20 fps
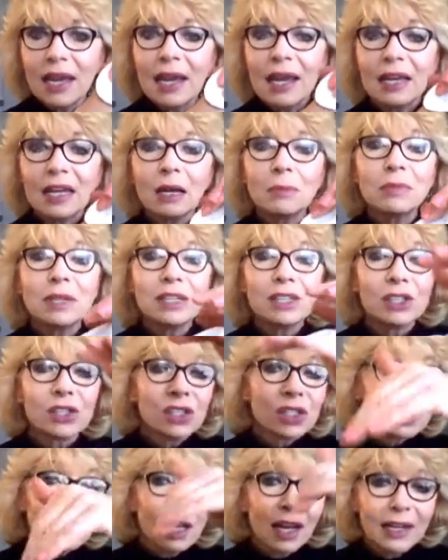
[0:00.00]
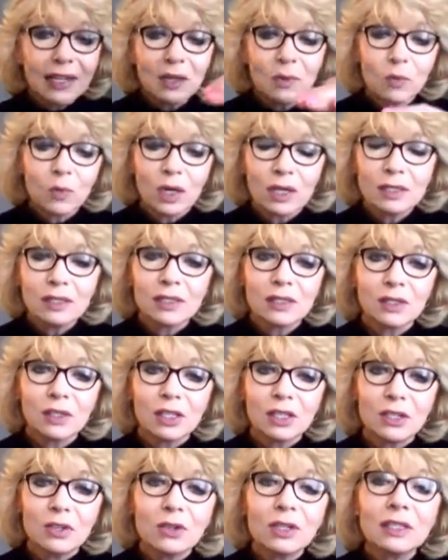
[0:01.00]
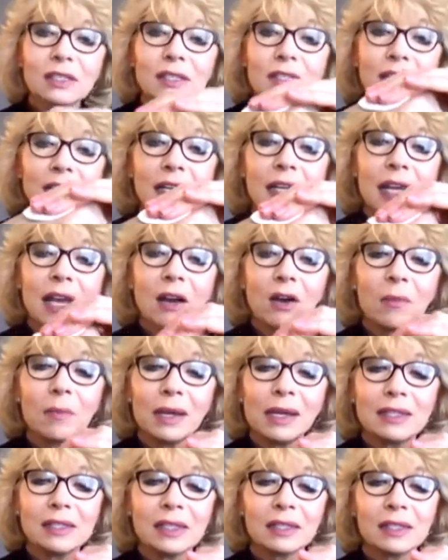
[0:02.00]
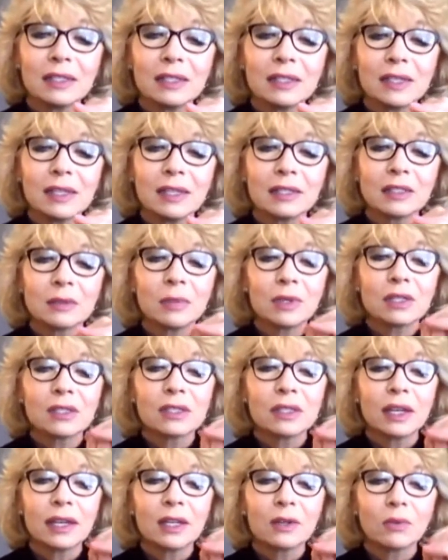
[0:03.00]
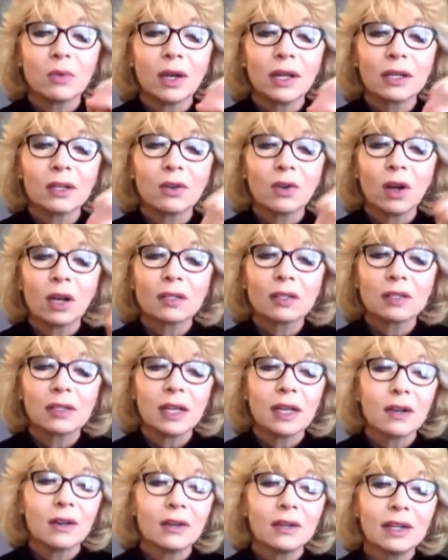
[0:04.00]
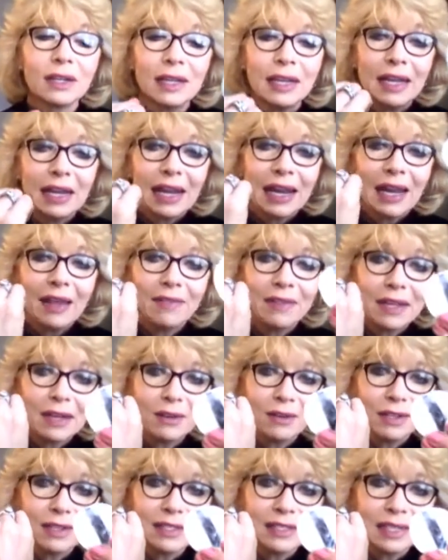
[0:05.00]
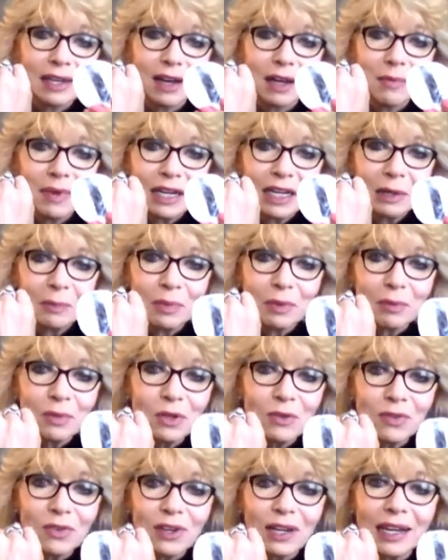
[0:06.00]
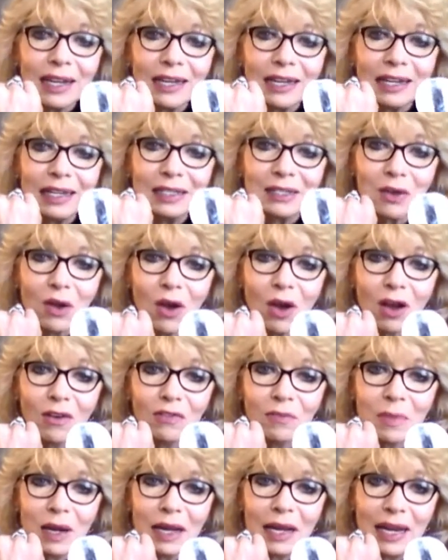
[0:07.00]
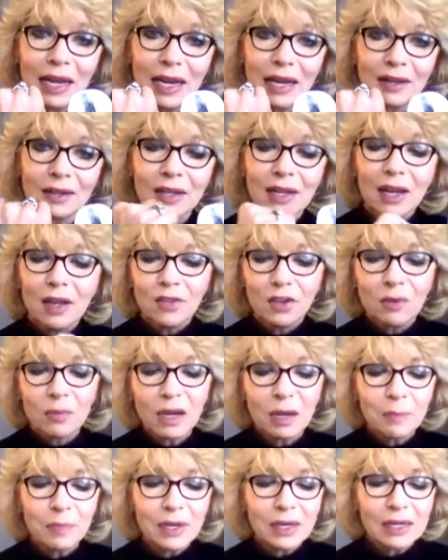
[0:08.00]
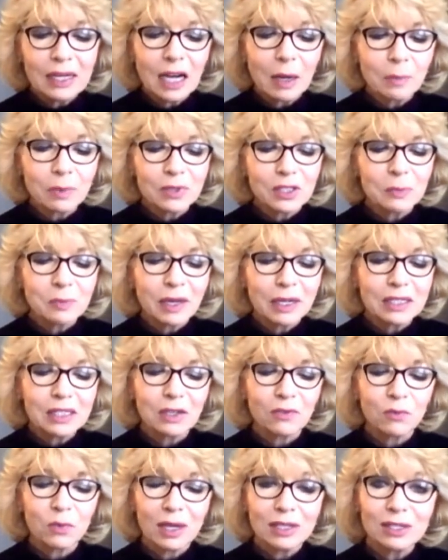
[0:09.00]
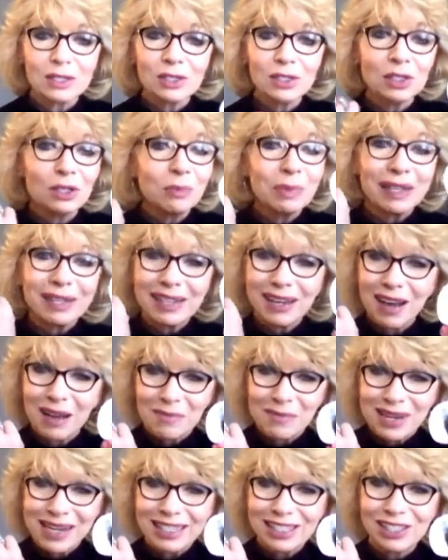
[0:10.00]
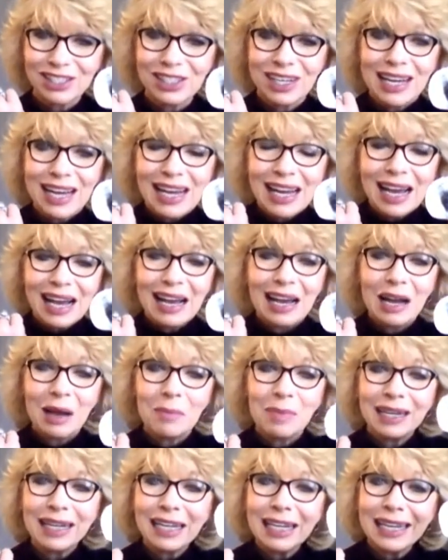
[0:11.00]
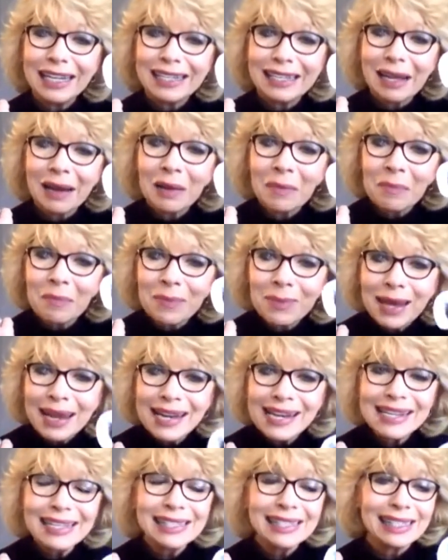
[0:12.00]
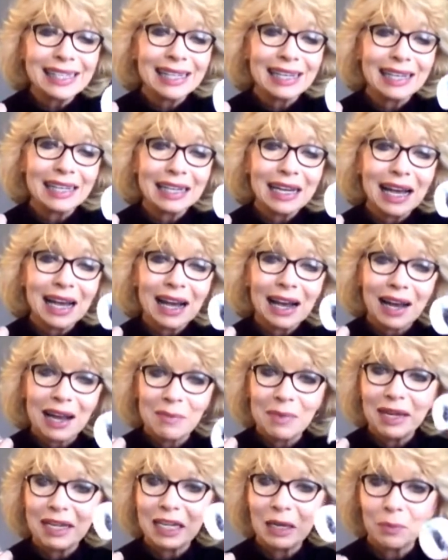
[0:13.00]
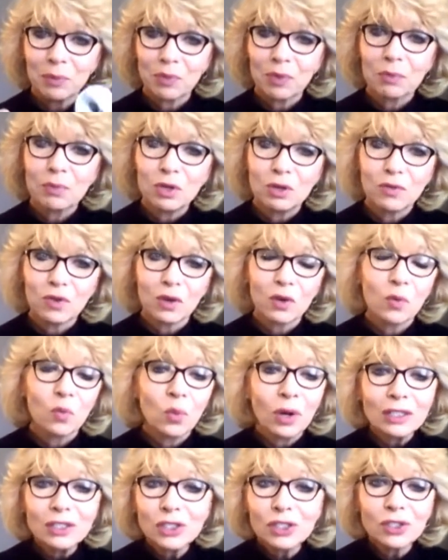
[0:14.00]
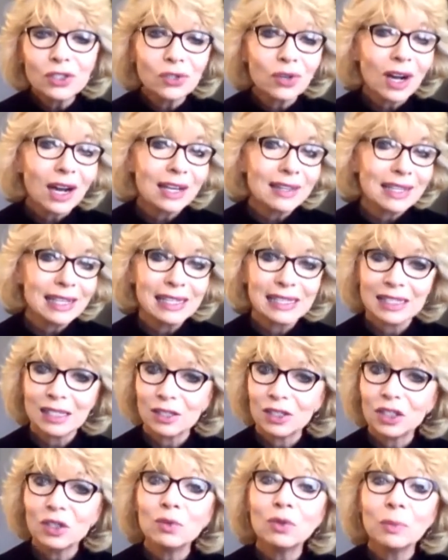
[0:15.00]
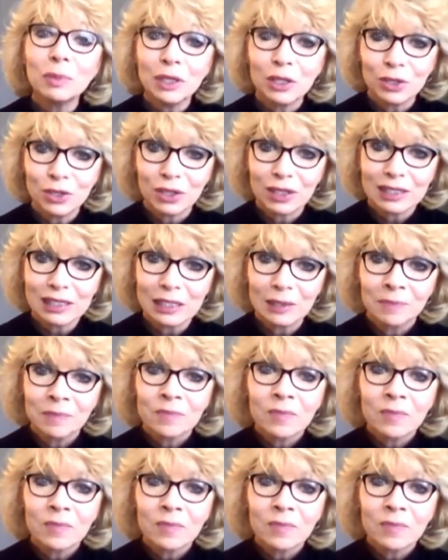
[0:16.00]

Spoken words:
And I'm going to just slide it once so that you can see how amazing this is. I'm going to slide it right across there, and there is the eye makeup remover, and it is off my hand. There might be a couple specks of residue, but not much. But it is an amazing eye makeup remover. Once you try this, you will be hooked.